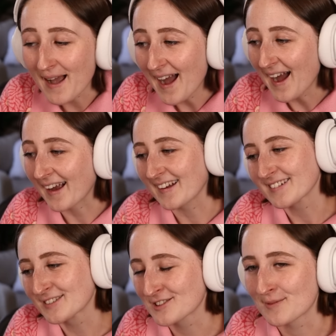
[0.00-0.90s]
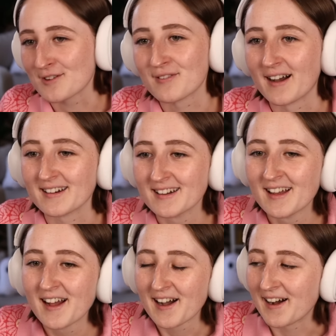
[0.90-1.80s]
pack which will be fun
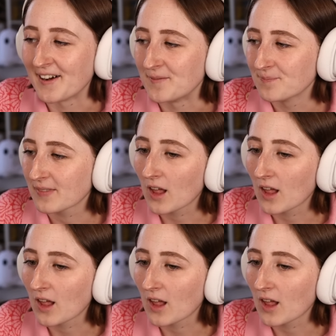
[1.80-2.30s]
um,